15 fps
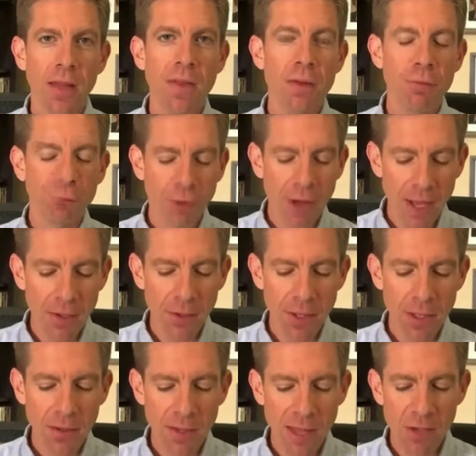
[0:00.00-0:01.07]
And then
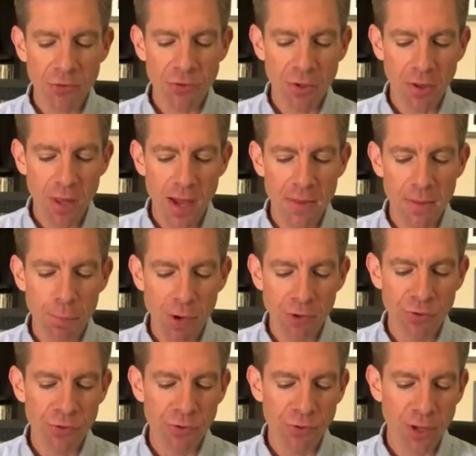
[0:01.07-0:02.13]
finally, last July, the
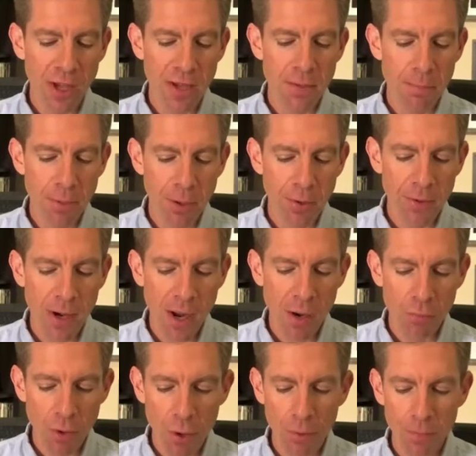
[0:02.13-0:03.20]
president signed a bill that
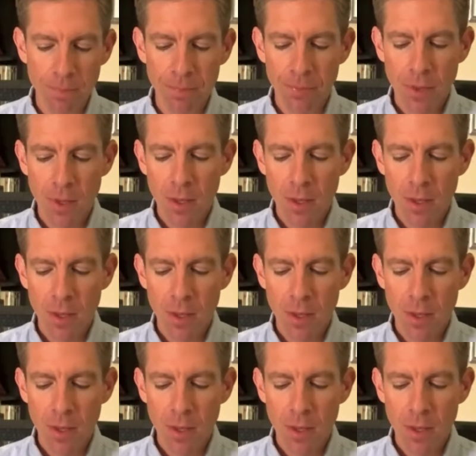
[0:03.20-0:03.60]
I wrote